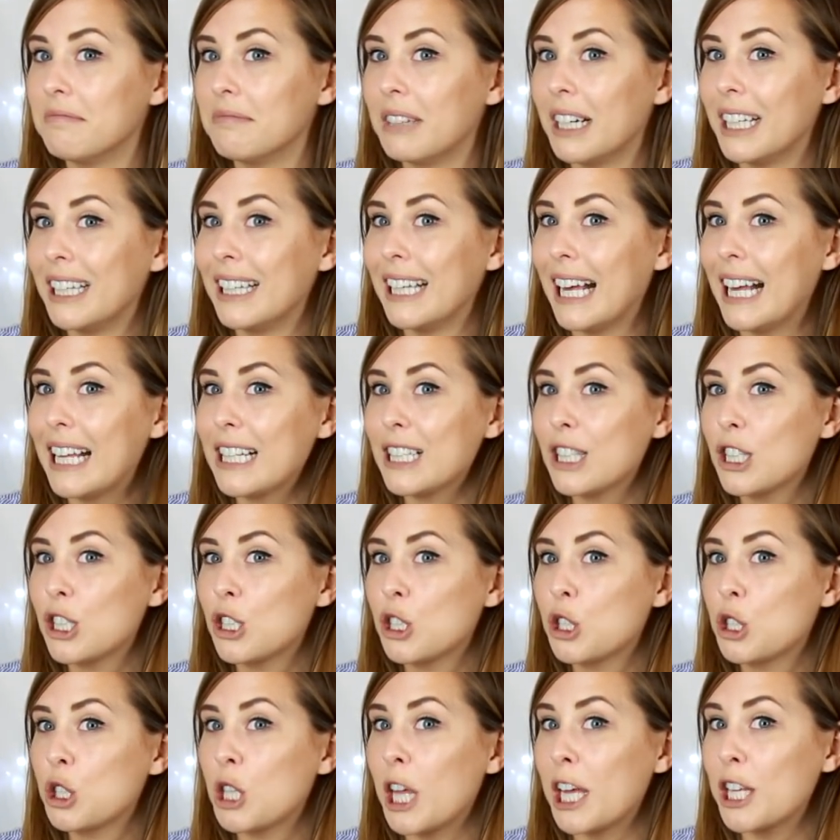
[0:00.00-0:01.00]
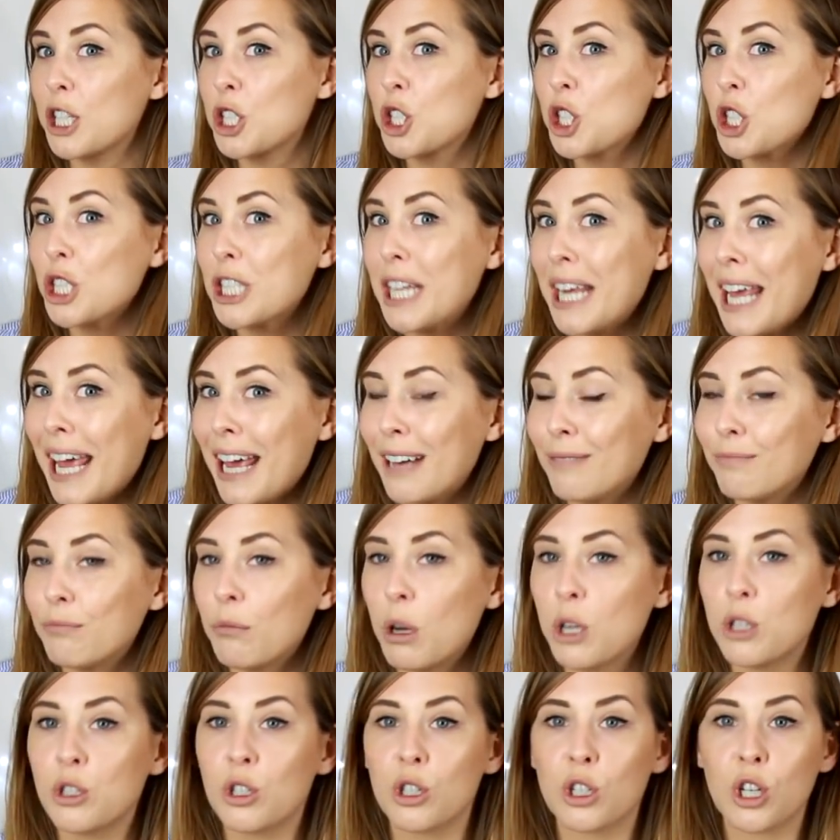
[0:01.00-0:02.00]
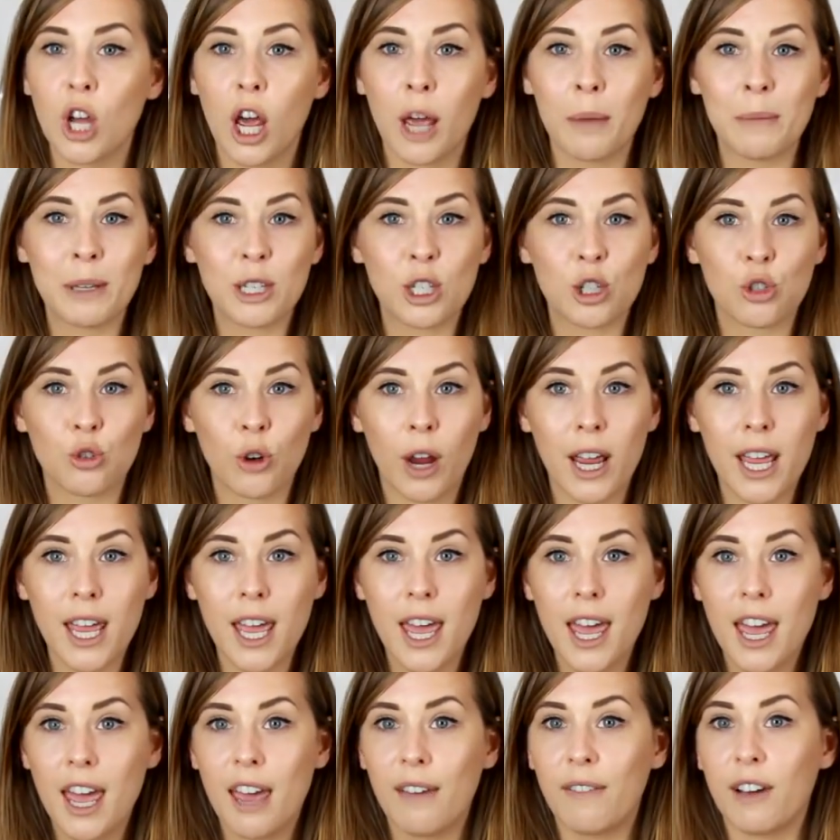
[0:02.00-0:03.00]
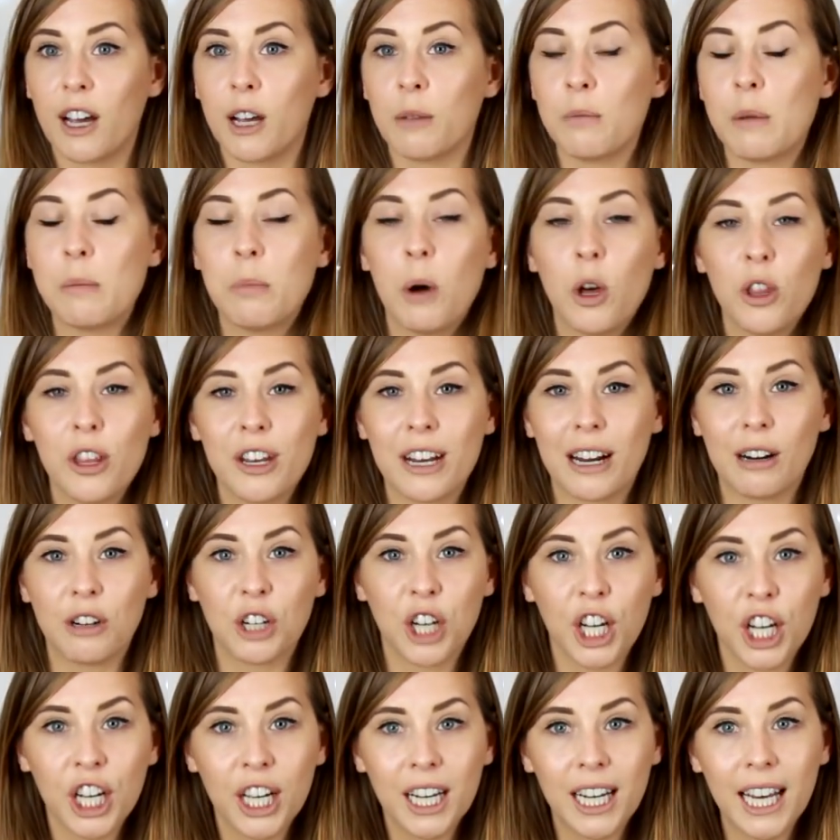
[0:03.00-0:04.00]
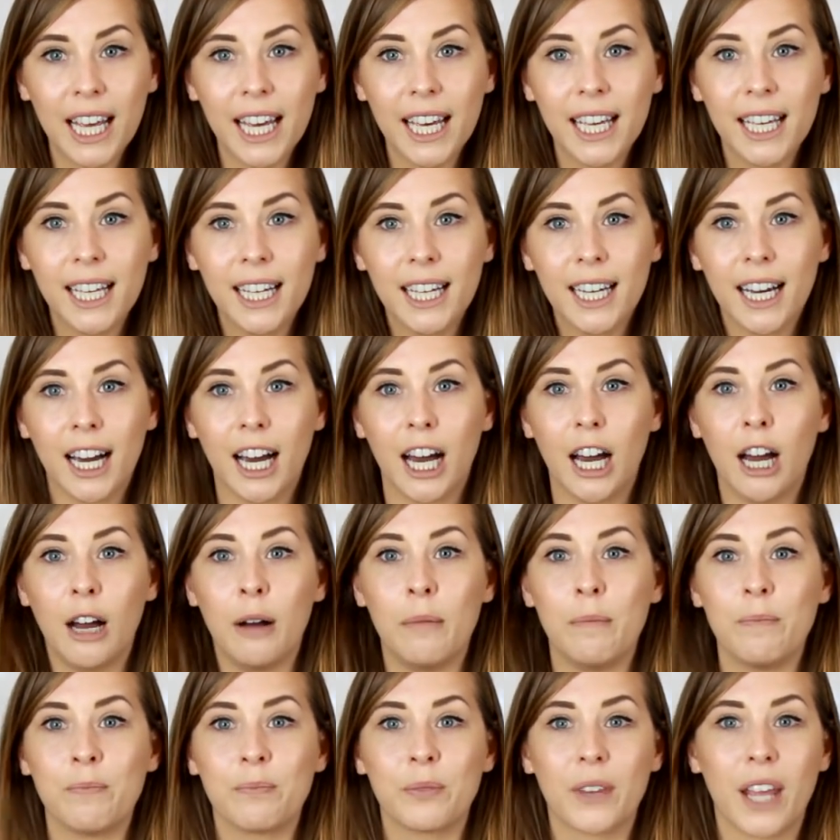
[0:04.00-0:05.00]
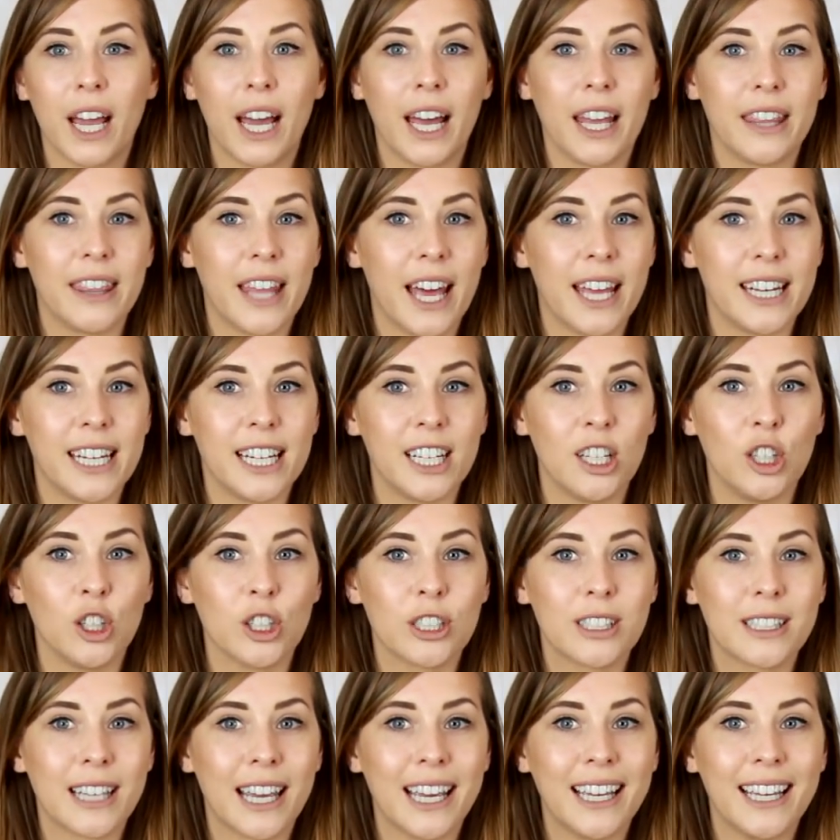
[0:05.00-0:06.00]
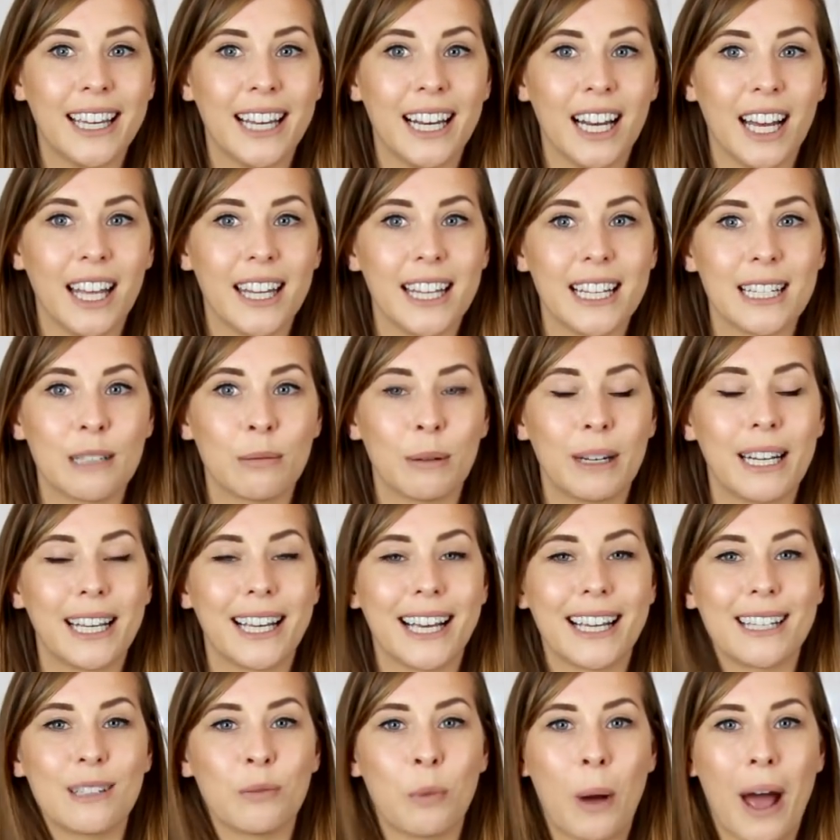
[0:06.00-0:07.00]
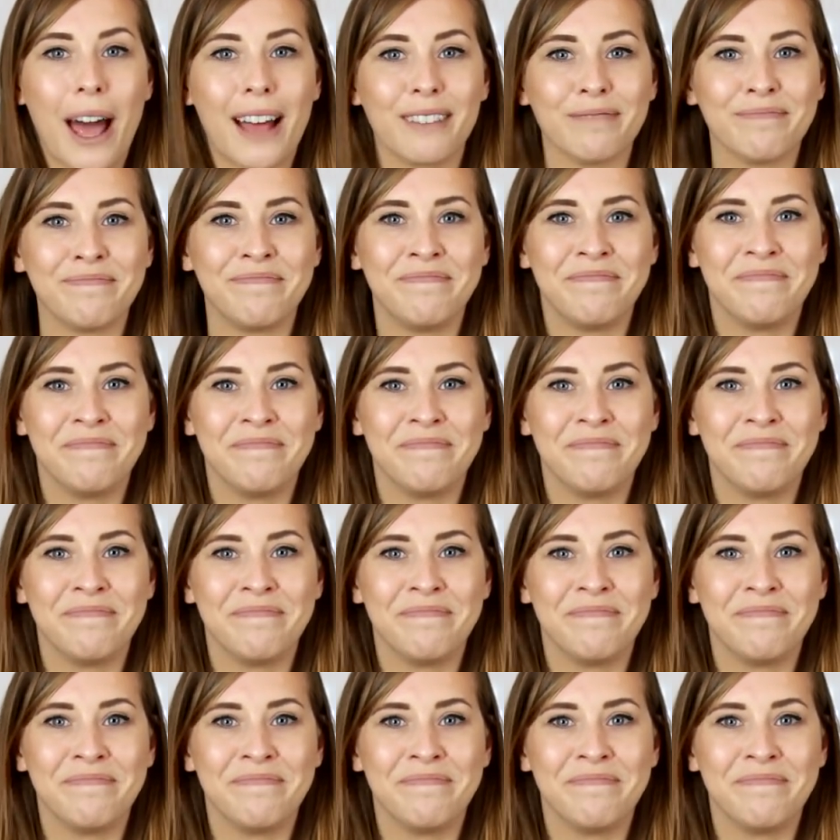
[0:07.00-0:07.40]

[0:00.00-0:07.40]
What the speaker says: And that's just it. Most of the time it's straight. If I can be bothered, I'll curl it. And then it looks kinky like this when it gets wet.